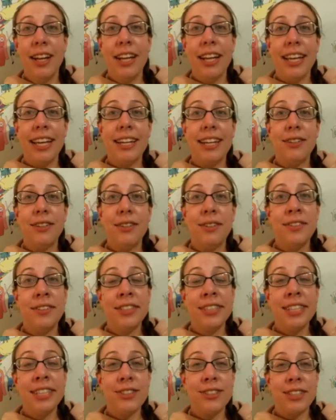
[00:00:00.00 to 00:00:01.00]
it
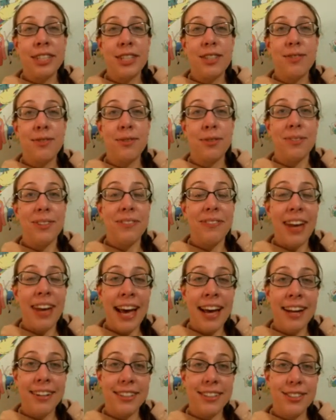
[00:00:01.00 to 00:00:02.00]
only transformed the
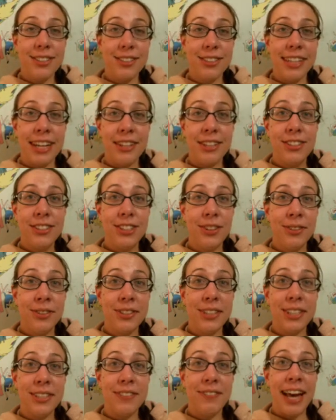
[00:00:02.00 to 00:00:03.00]
pattern. So now that
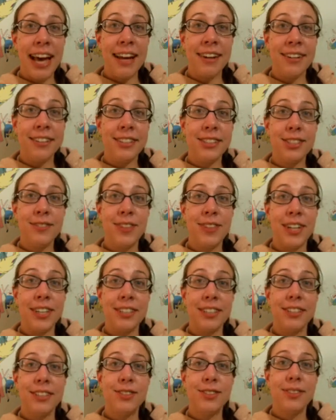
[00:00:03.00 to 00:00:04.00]
only the pattern is
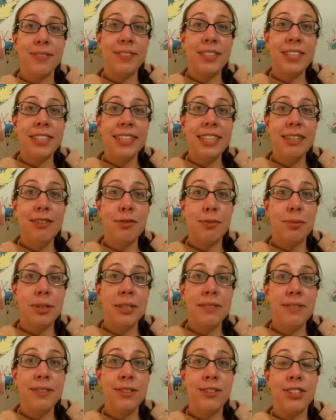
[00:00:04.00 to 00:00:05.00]
smaller. So I'm going to leave
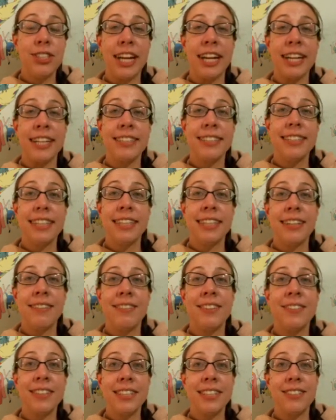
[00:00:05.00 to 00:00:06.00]
preview checked and I'm
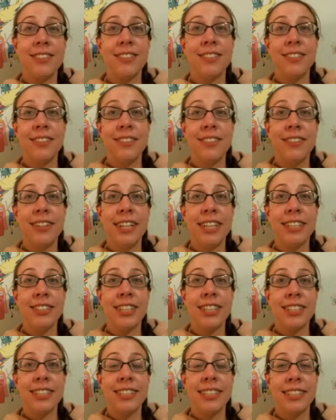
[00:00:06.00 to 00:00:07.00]
going to
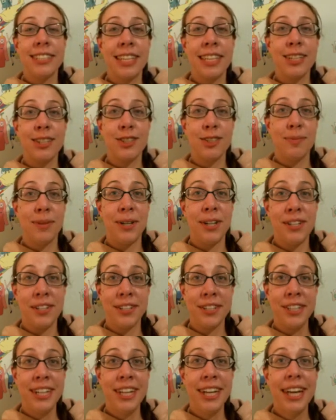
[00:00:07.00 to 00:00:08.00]
adjust the scale
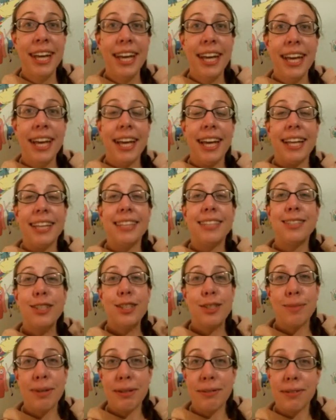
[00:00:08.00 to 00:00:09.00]
smaller. And this
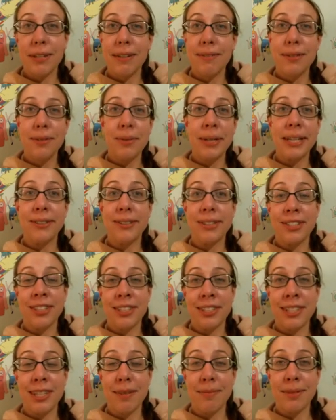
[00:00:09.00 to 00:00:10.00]
is my favorite way to
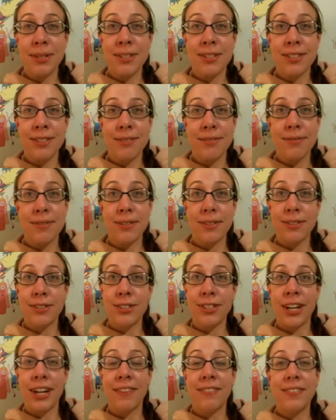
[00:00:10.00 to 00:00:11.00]
adjust numbers in
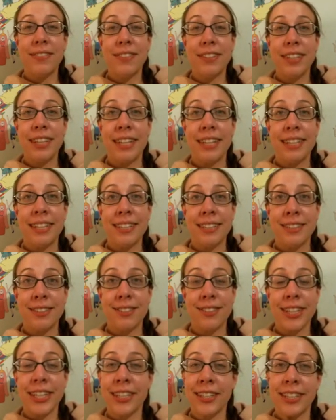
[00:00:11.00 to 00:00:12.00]
Photoshop and
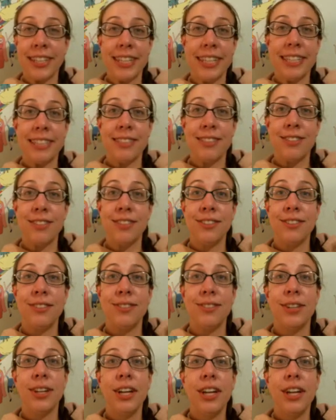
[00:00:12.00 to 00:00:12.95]
Illustrator, is to